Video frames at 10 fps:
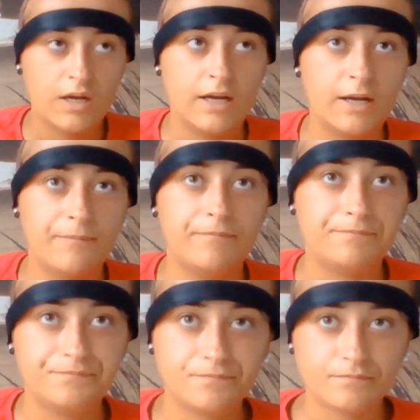Time
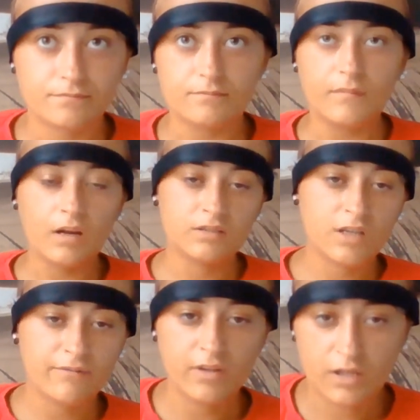
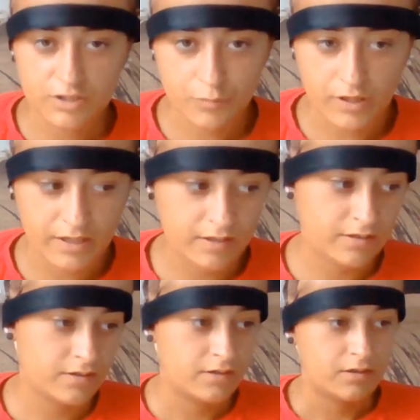for your lunch
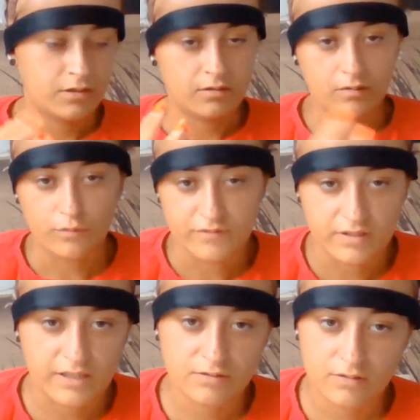break.
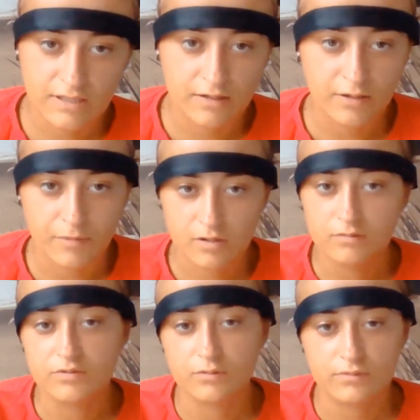Obviously they took down in my
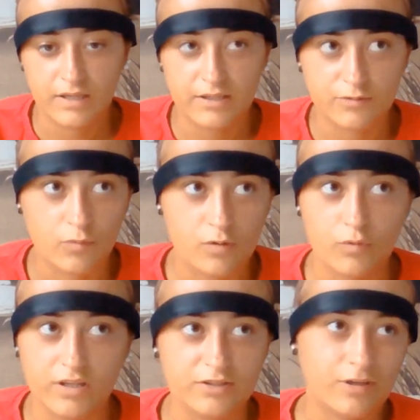consultation what I
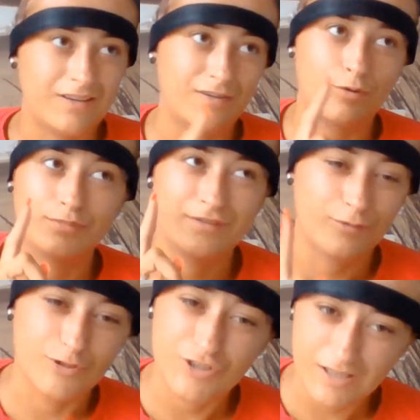wanted, so I opted
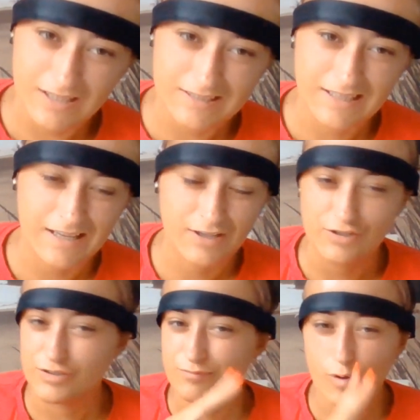for a chicken
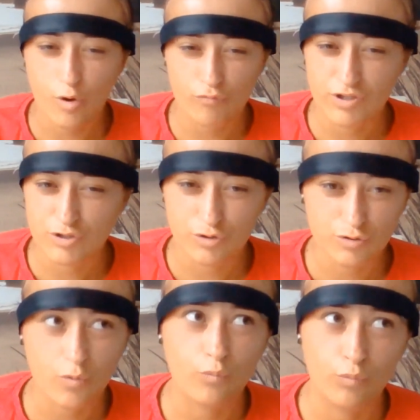salad, orange
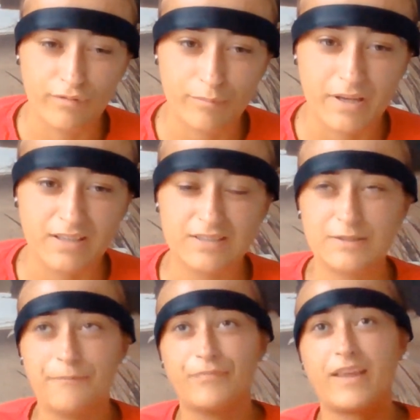juice with
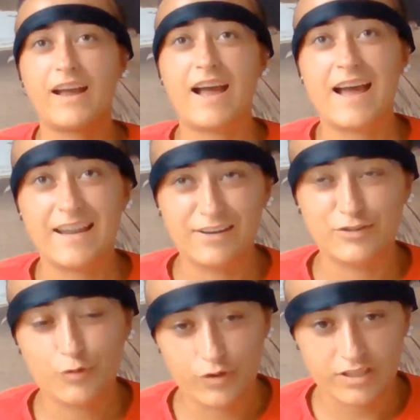bits
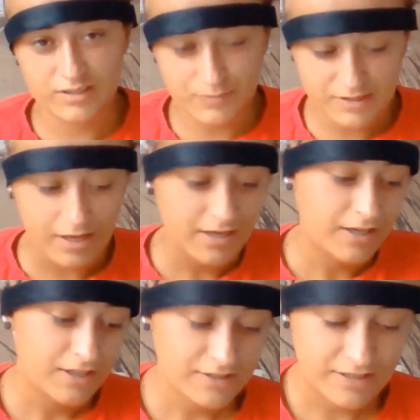and crisps.
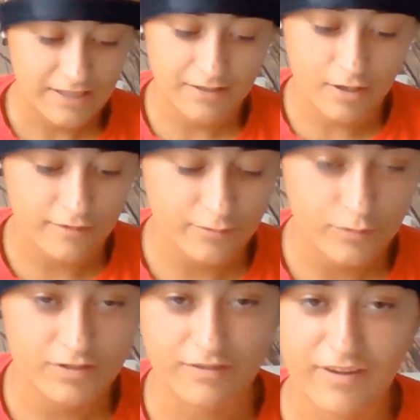So then
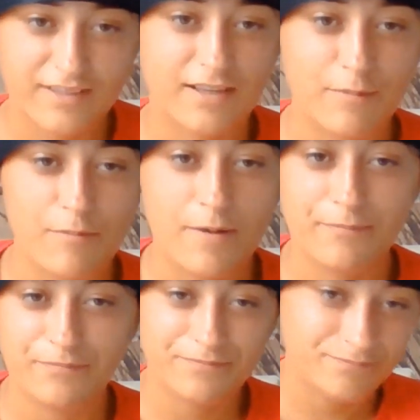afterwards I FaceTime my
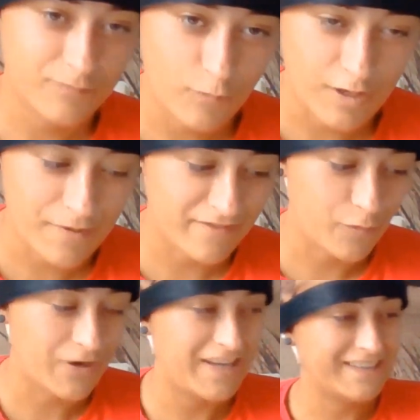mum while I'm having
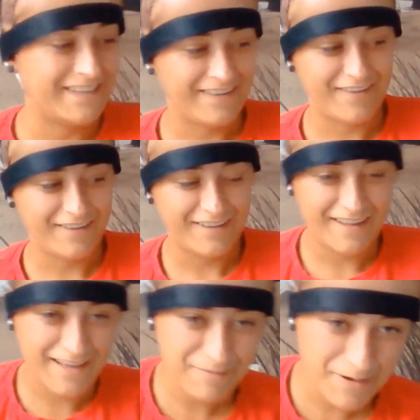a wee.
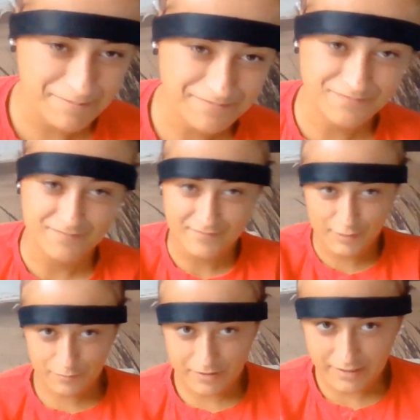Hey mum,
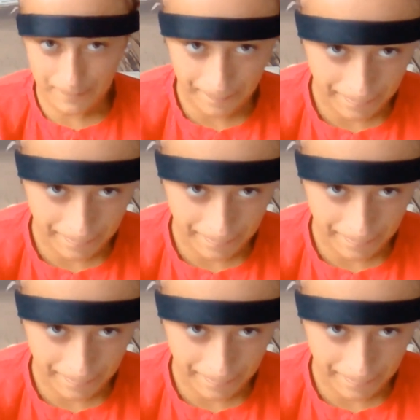look at me.